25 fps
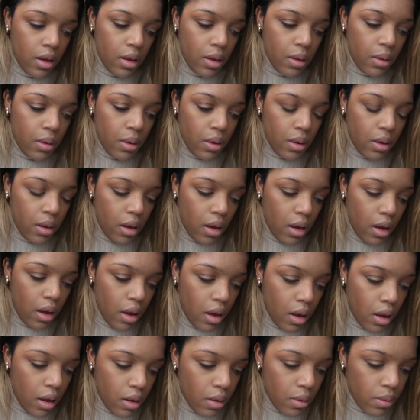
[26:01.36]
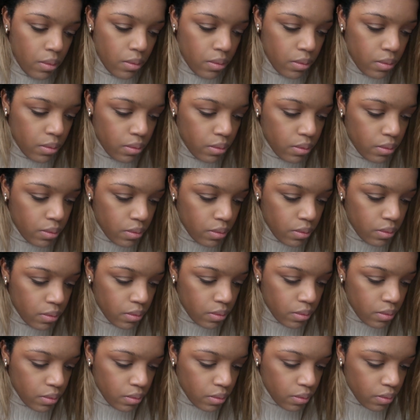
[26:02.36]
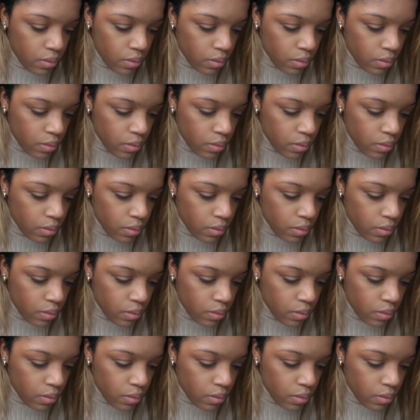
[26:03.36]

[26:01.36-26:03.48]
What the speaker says: [no speech]